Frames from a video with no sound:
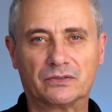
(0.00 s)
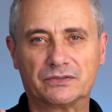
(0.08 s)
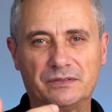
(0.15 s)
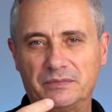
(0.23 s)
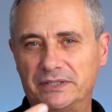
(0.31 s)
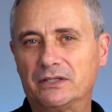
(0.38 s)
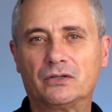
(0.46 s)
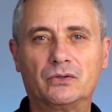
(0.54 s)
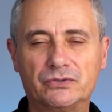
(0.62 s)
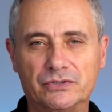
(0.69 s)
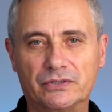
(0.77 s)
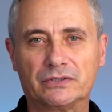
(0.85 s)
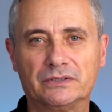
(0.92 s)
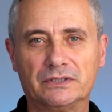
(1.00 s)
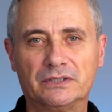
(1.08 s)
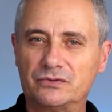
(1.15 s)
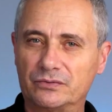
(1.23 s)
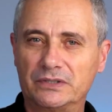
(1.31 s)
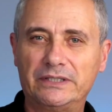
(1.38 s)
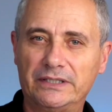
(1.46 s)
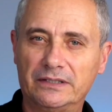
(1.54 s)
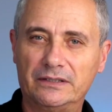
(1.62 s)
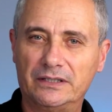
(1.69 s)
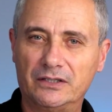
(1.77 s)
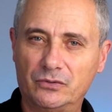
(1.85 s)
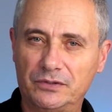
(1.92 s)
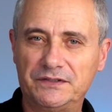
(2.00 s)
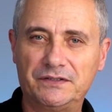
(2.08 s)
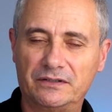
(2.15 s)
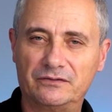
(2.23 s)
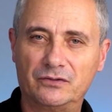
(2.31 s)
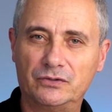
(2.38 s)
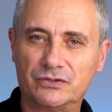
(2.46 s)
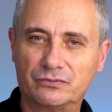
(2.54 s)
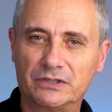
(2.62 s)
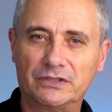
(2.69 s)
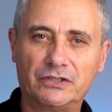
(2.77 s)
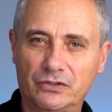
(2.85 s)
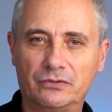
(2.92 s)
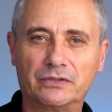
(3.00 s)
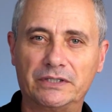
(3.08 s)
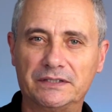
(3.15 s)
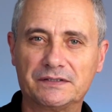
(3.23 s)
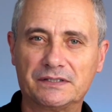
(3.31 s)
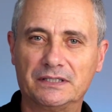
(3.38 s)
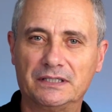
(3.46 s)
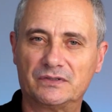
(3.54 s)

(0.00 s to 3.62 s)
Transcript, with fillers: or somebody closer who's really inquisitive, who is really curious.